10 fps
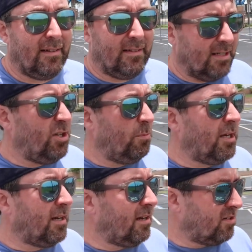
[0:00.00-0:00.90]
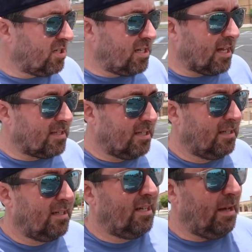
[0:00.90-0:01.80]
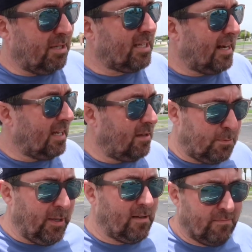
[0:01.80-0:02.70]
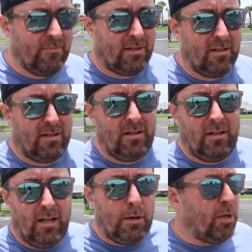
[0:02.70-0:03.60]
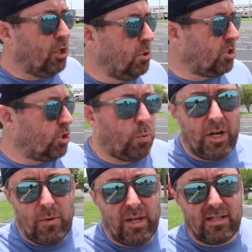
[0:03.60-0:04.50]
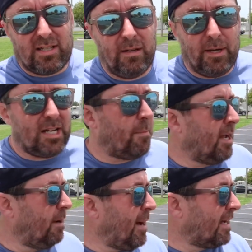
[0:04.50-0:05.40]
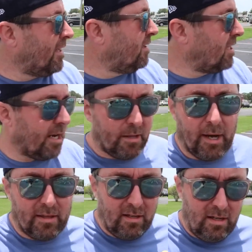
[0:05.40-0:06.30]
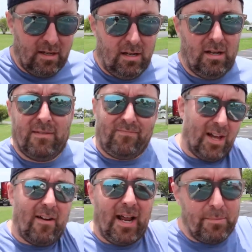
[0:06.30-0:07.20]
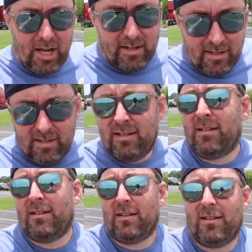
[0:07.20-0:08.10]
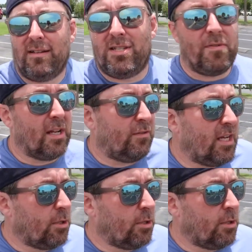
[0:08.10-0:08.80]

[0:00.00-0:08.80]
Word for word: This humidity here is intense. I'm excited to get, it's been, it'll be close to 20 weeks by the time I get back there at the end of the month. All right, I'm done. See you in the next video.